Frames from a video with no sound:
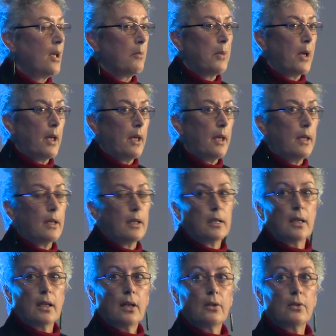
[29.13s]
by
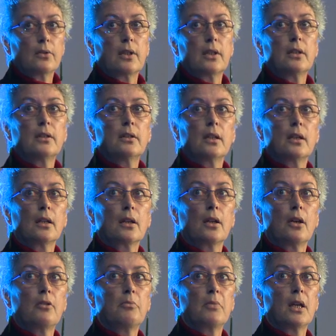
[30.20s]
an elder, a
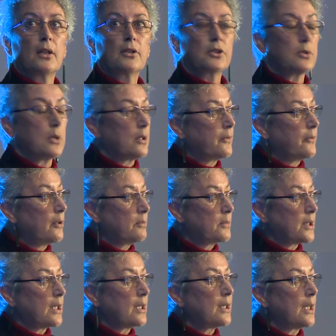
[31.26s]
kaumātua from
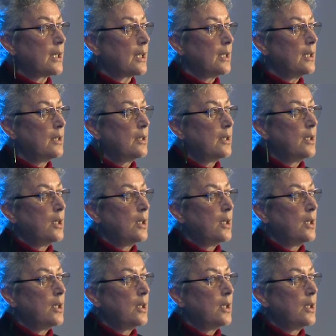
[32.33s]
Taranaki,